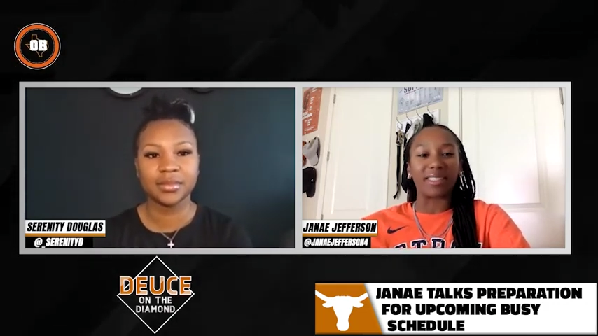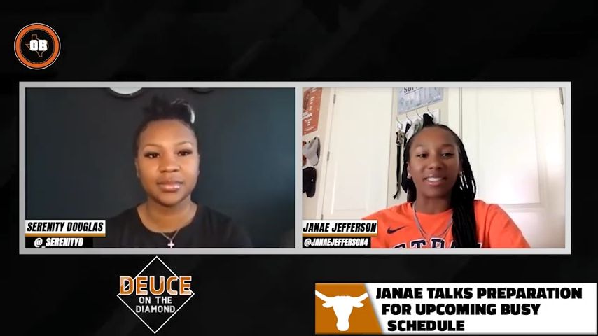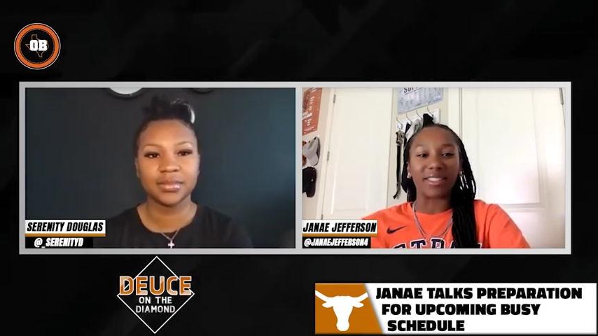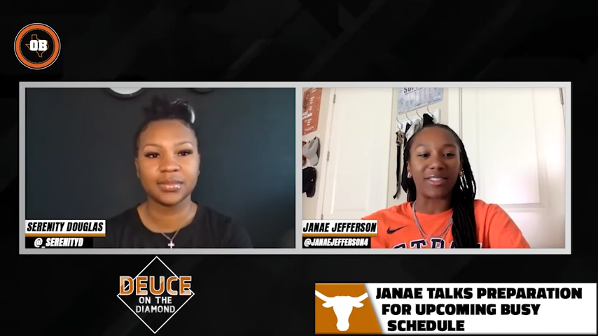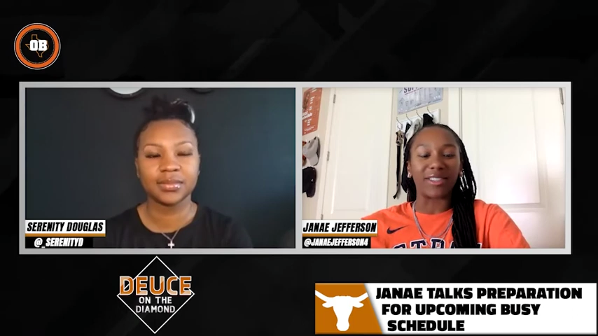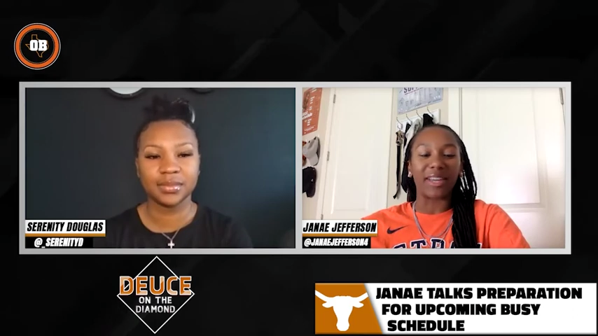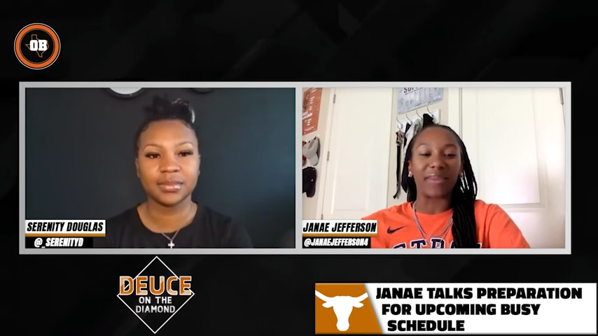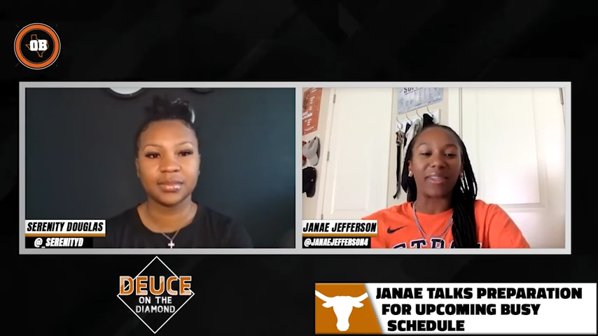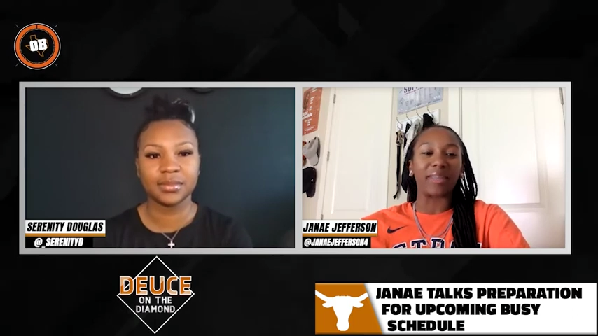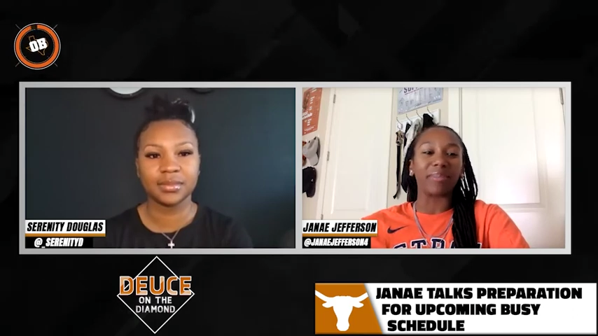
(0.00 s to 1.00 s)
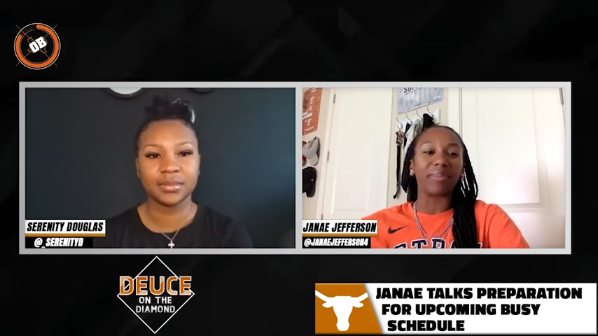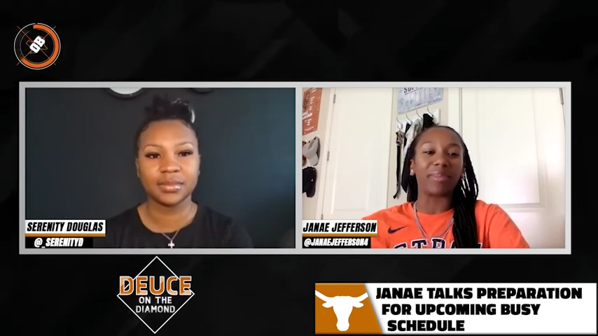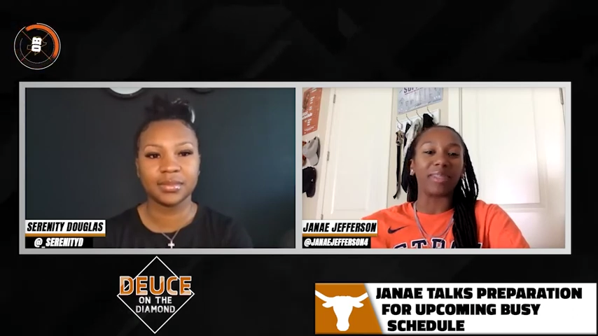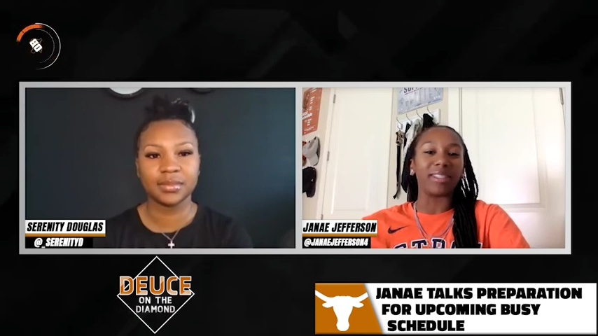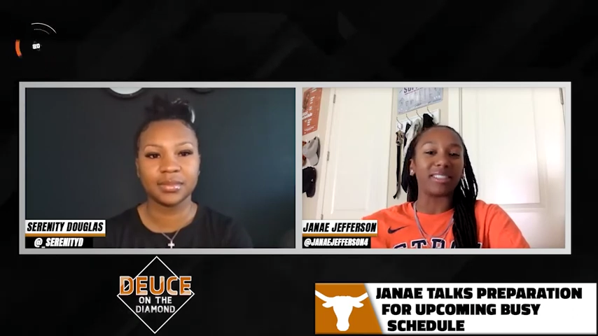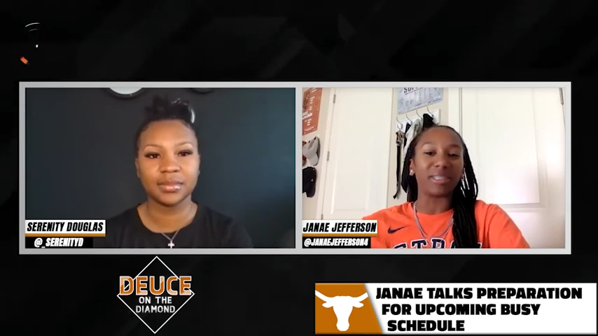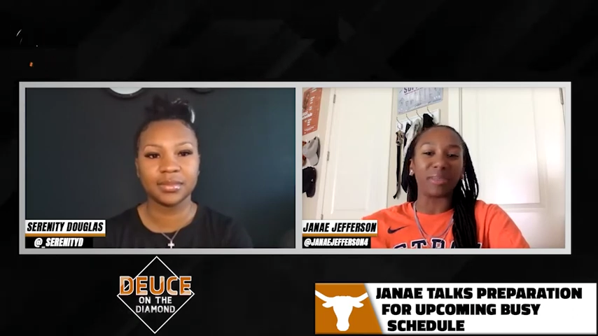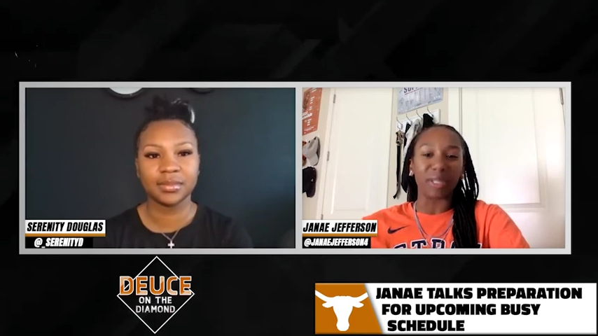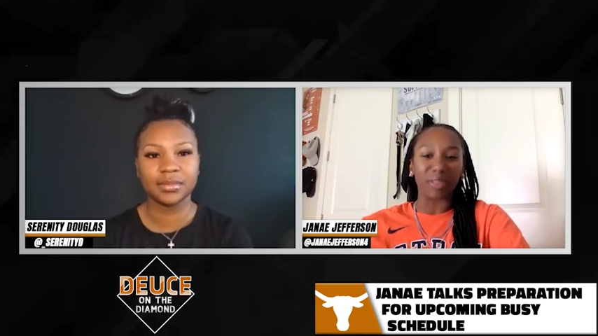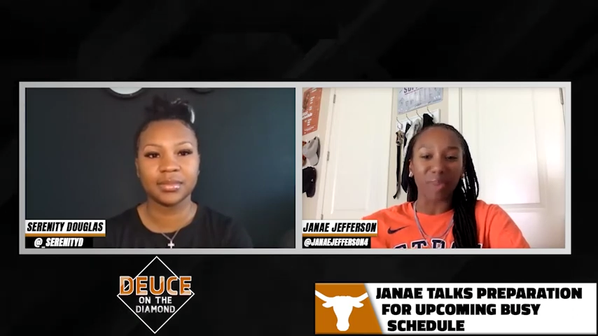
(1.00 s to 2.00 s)
Speaker 1: So you can't really put too
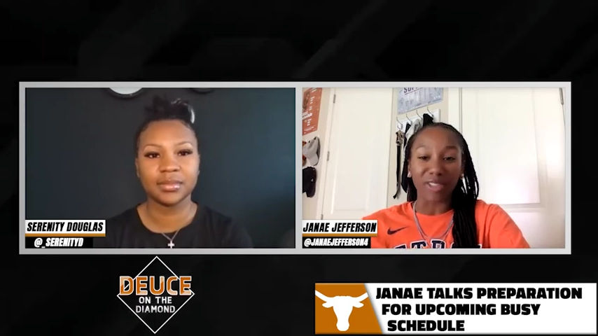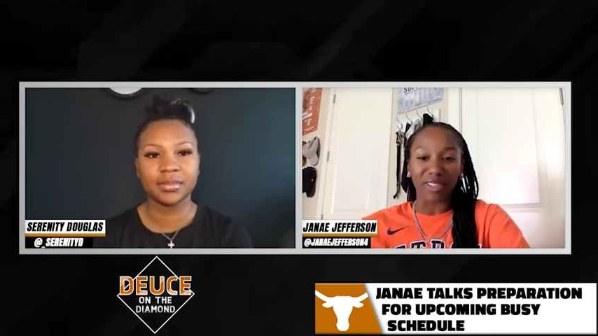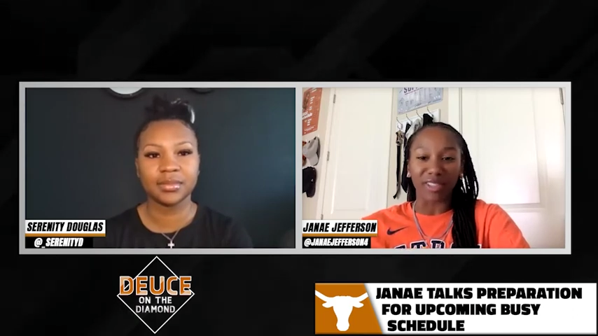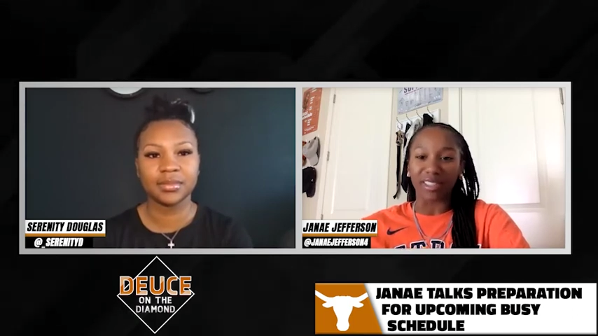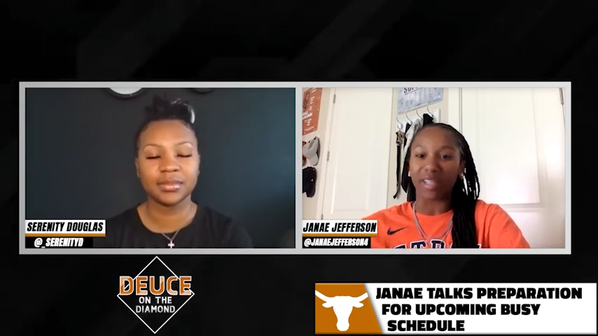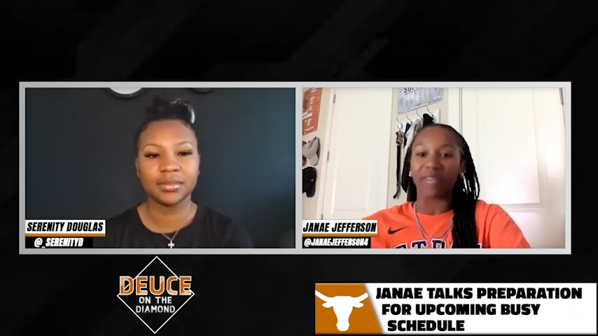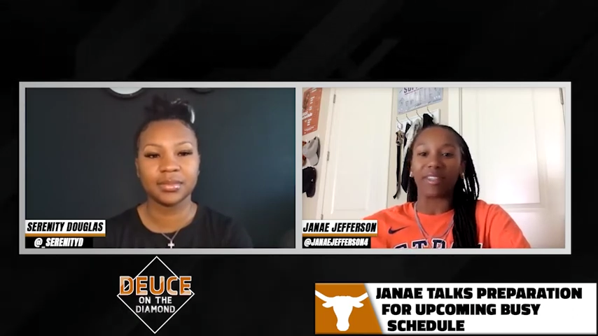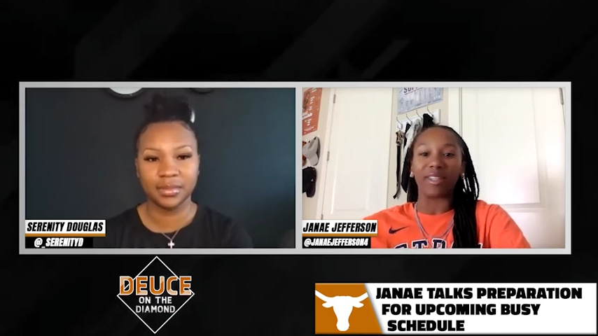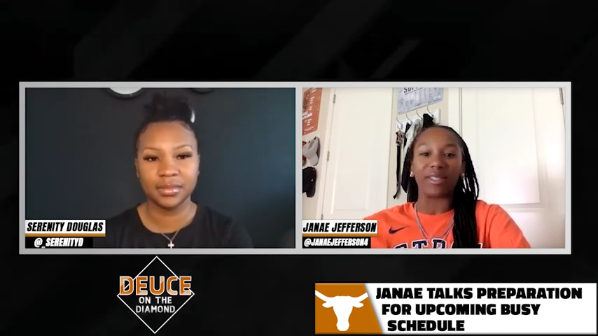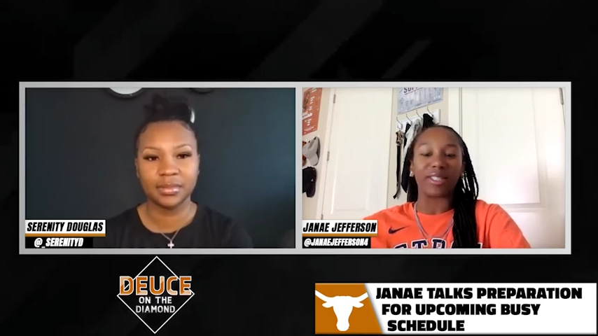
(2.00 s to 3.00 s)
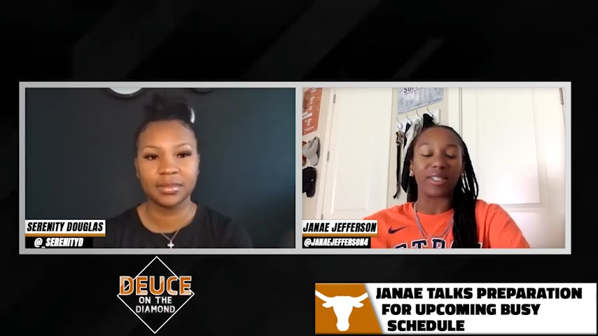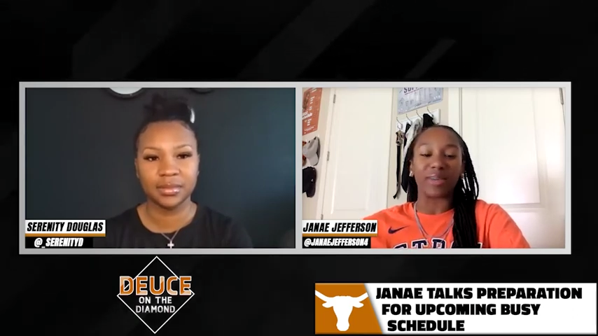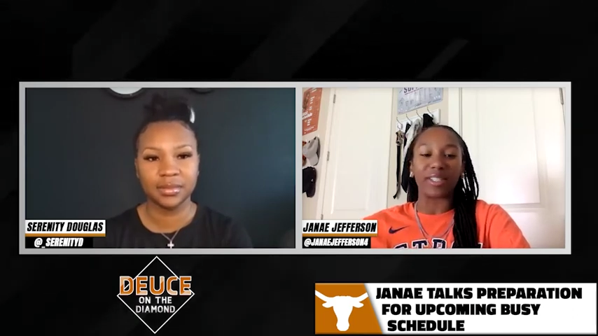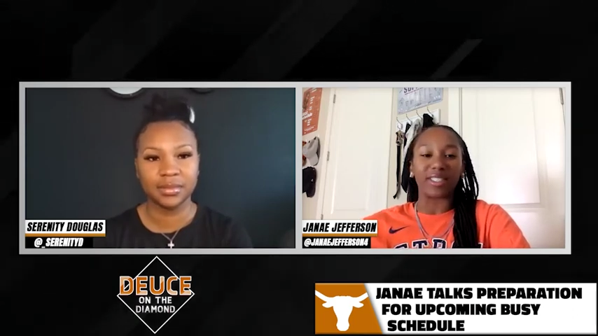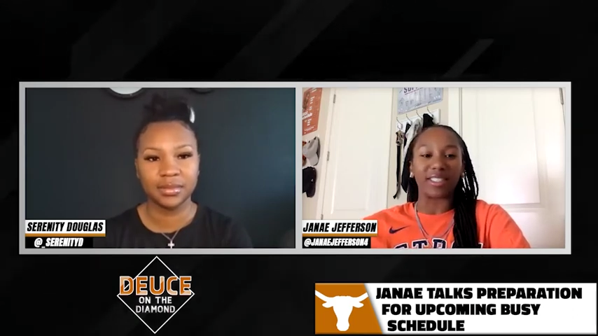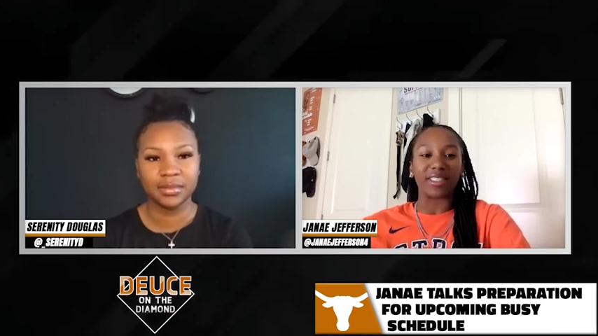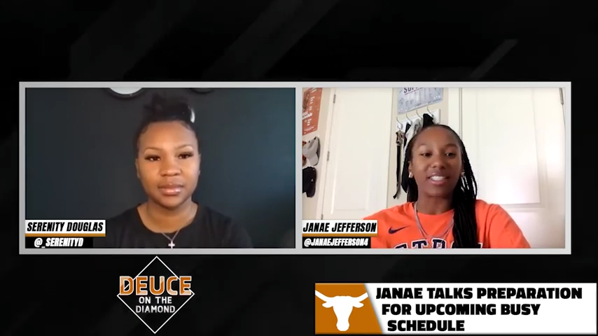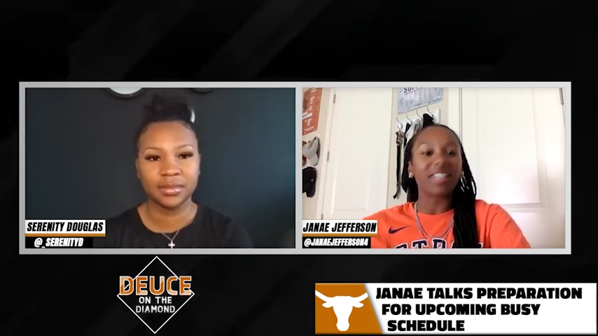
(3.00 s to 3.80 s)
much pressure on yourself in those situations.